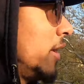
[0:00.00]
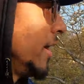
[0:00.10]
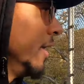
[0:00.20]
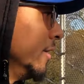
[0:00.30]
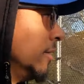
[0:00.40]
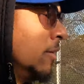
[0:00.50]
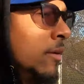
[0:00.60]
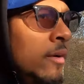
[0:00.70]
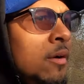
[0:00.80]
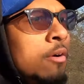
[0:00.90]
again
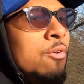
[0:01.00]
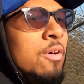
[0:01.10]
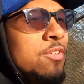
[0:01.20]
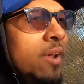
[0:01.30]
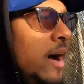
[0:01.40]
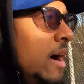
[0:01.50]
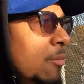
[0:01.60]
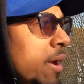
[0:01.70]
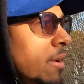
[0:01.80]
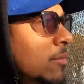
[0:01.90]
crossing the
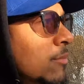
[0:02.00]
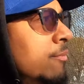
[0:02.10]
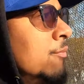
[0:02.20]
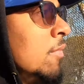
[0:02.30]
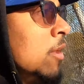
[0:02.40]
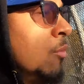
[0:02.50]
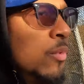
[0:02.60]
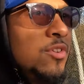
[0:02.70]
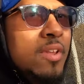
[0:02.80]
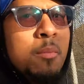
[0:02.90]
highway.
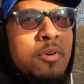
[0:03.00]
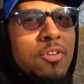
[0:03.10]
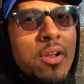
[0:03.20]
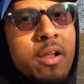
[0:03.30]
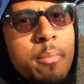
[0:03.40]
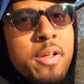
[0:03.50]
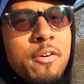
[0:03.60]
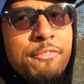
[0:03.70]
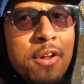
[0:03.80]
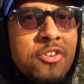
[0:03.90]
Resembles a little
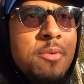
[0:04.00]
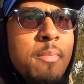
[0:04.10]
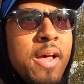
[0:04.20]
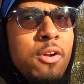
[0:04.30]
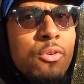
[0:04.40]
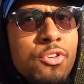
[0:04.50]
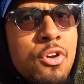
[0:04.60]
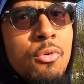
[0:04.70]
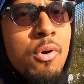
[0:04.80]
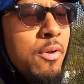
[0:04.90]
bit of Flushing Meadows
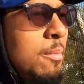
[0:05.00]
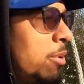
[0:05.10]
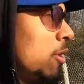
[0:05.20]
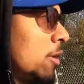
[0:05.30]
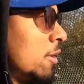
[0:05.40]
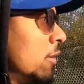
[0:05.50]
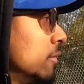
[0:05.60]
Corona Park.